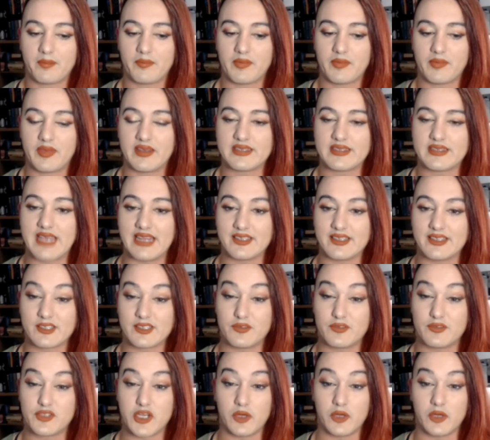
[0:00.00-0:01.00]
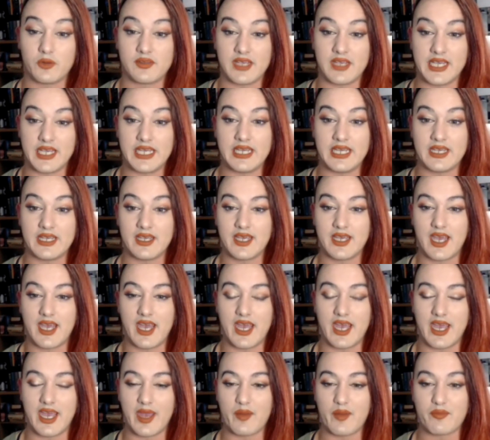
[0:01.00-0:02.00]
the sense of duty
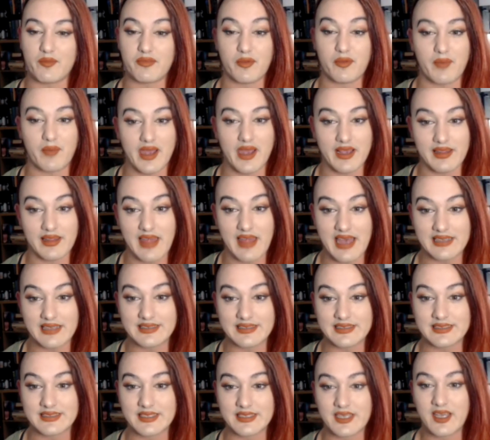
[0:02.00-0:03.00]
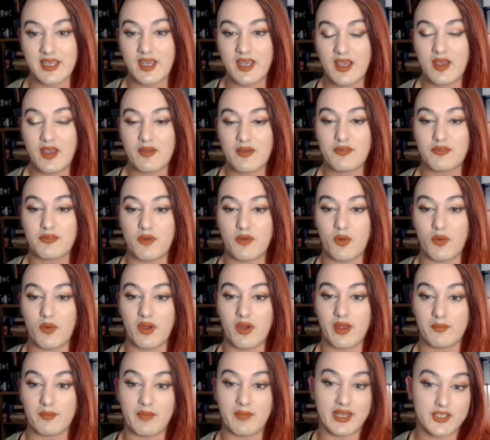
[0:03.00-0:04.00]
for my class,
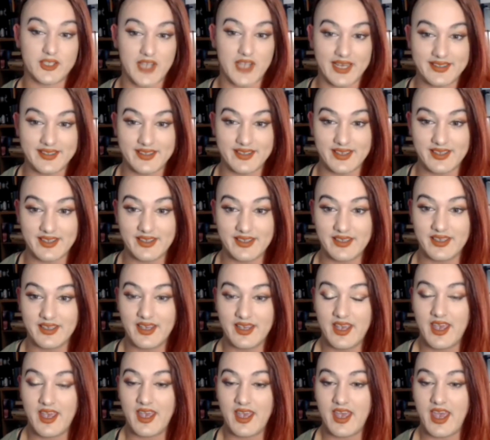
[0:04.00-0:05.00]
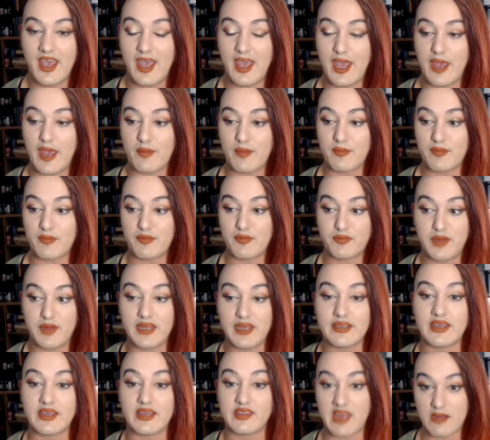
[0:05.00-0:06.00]
for my gender,
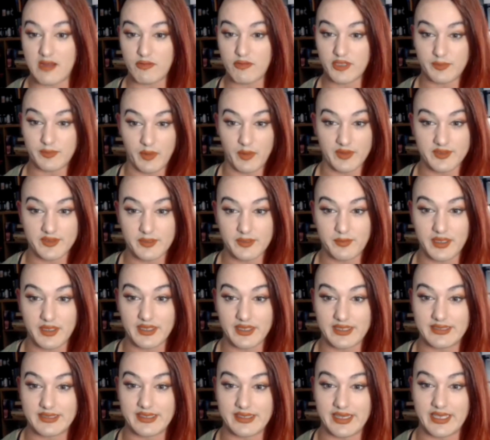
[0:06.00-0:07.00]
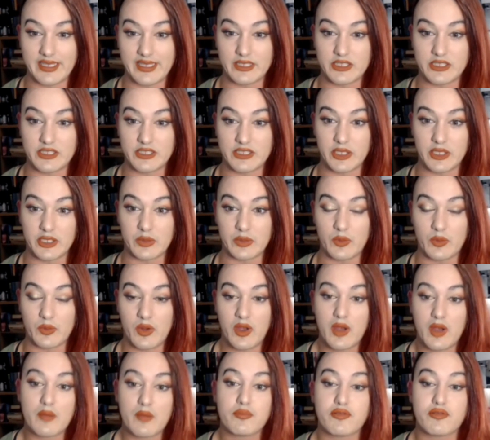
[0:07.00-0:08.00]
feeling that responsibility to
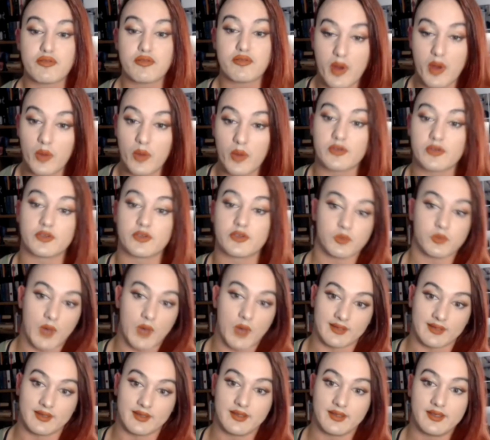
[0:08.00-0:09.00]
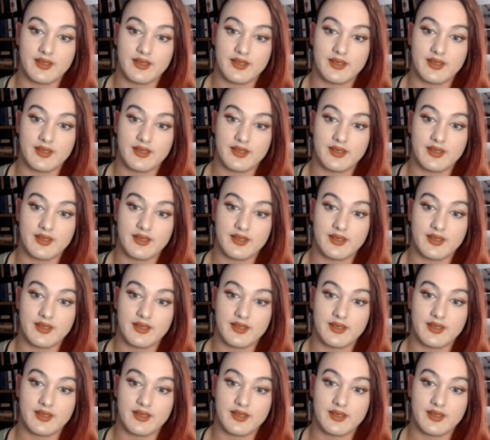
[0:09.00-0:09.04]
promote as well.